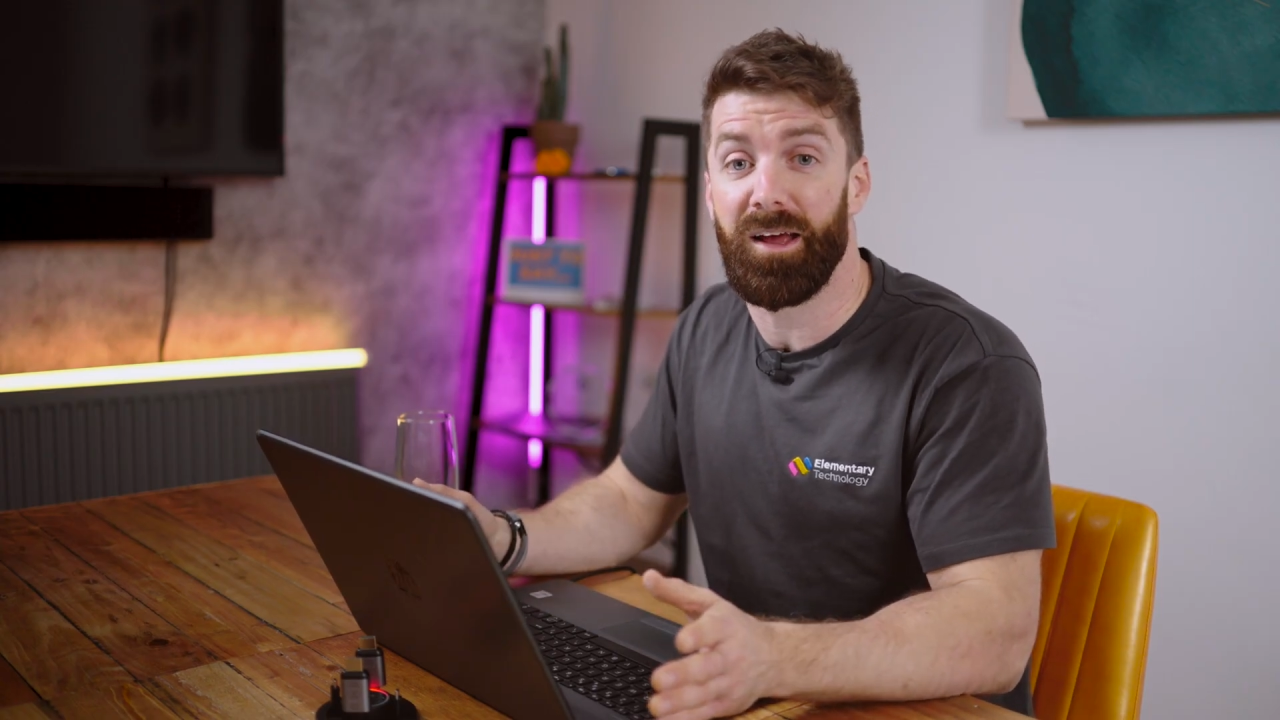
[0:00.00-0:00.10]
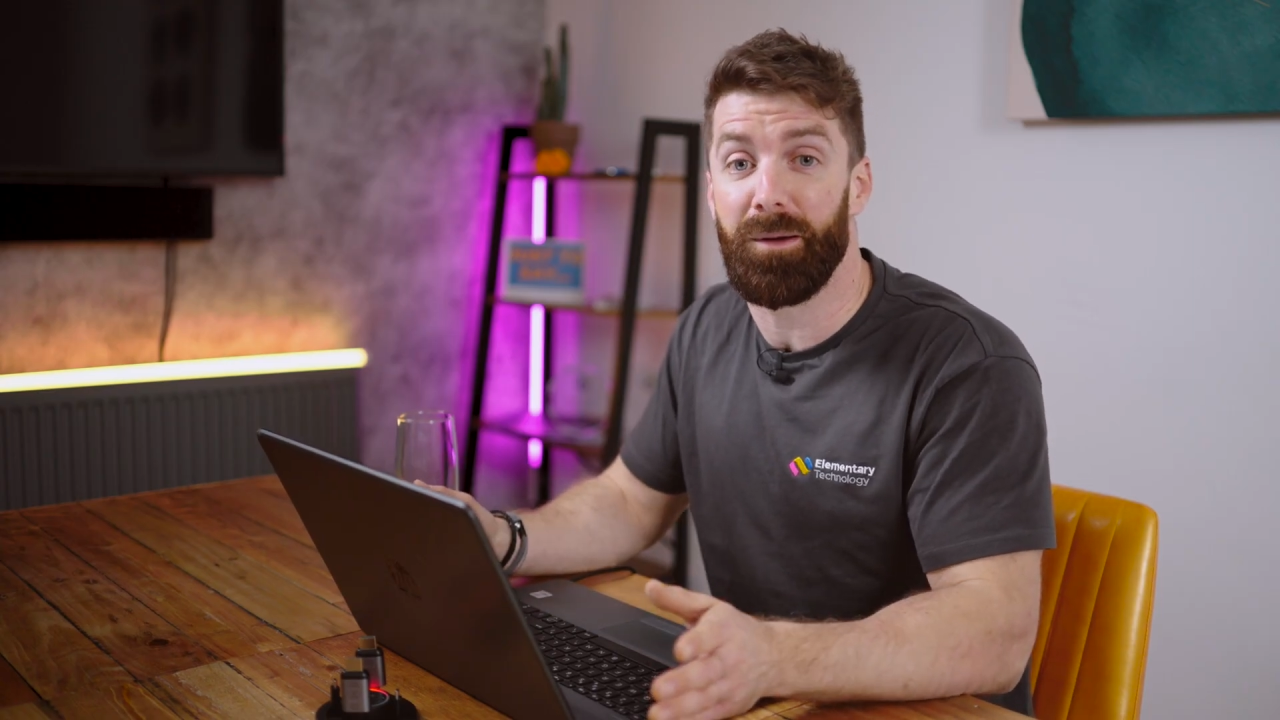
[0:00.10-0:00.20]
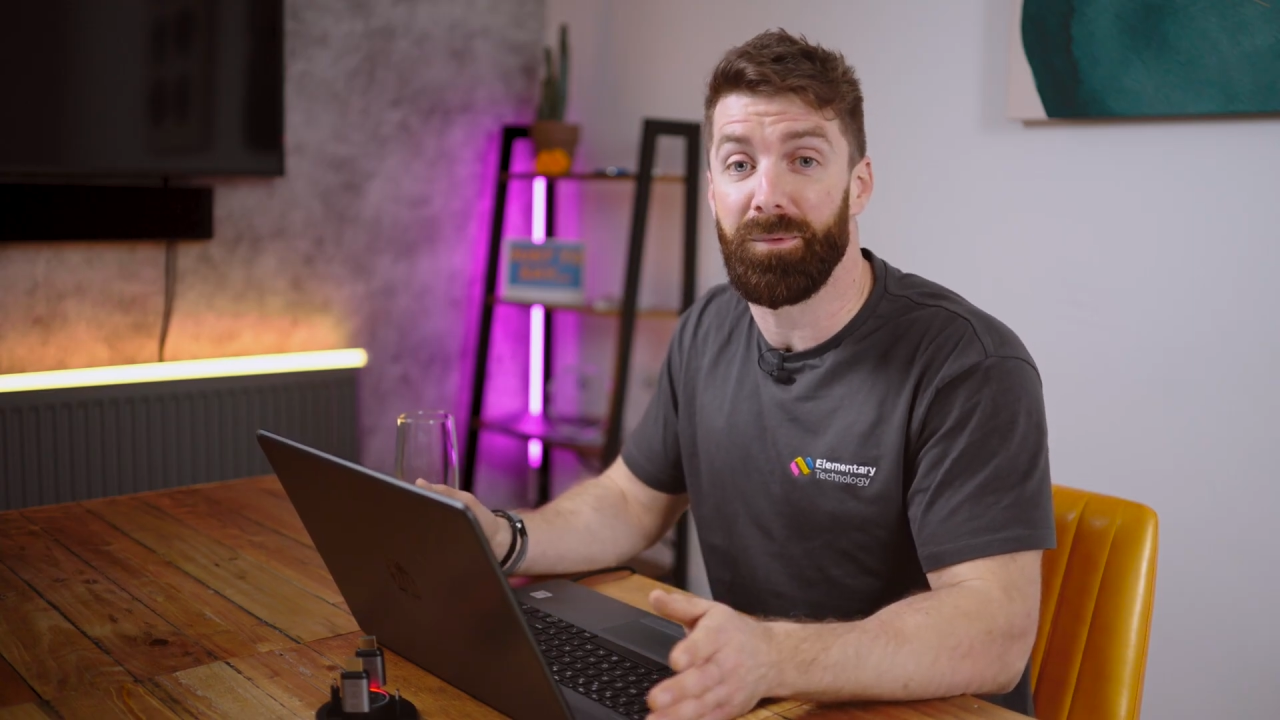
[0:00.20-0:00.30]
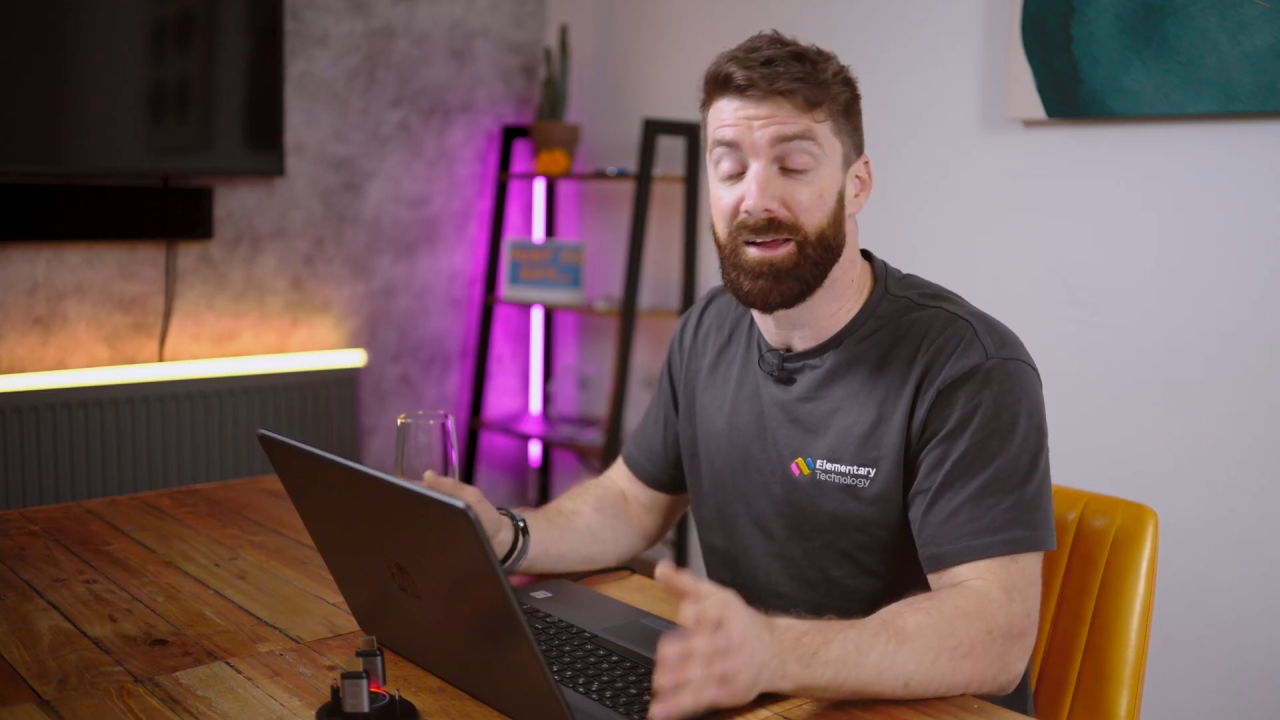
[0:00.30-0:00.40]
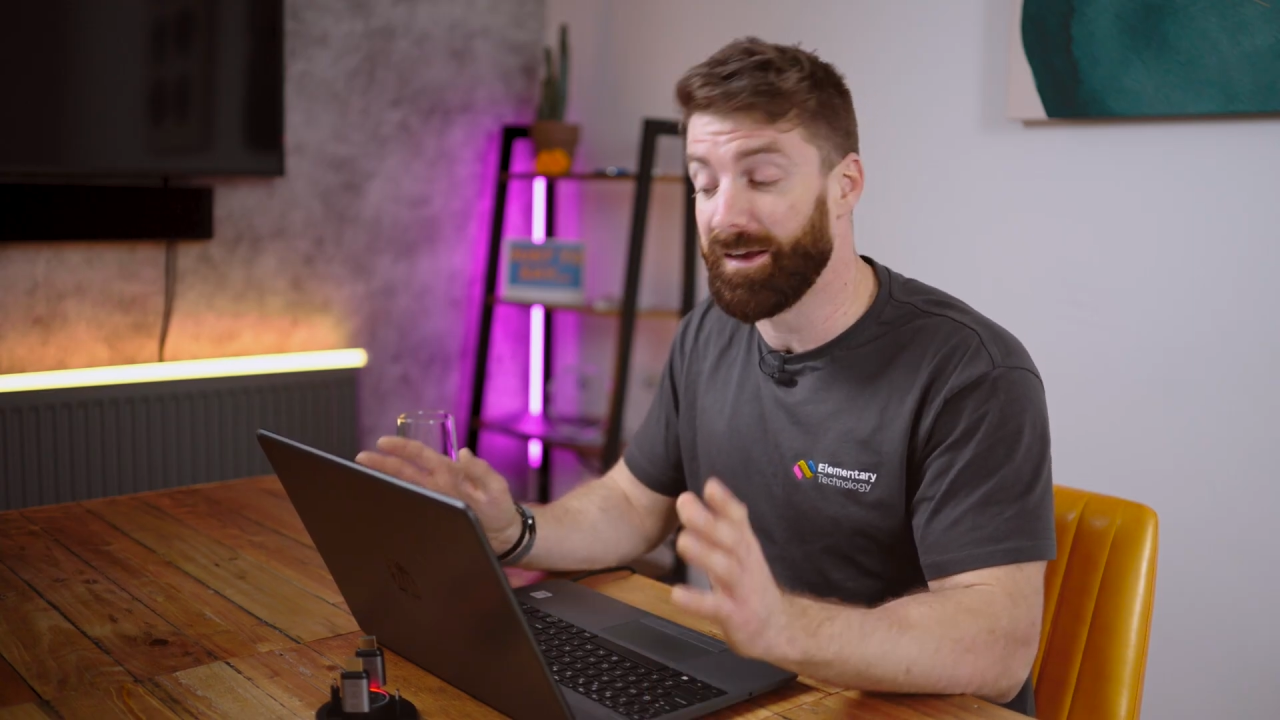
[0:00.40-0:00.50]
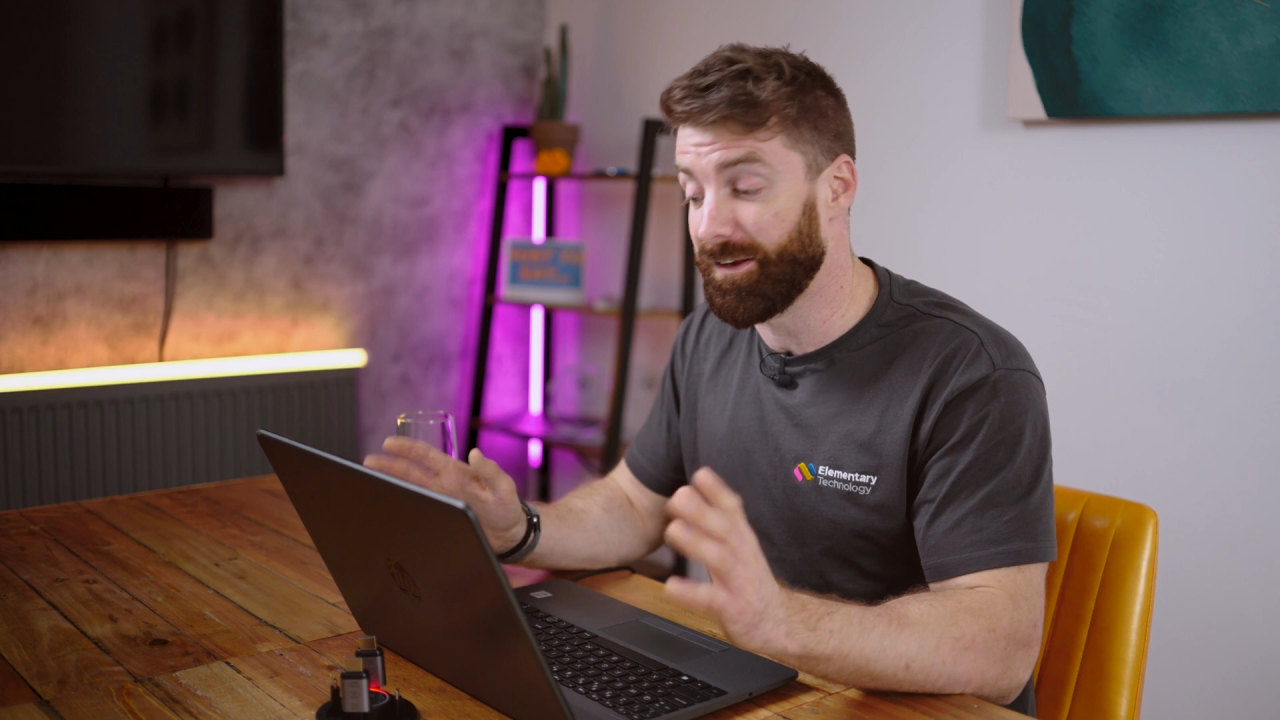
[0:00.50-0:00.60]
happening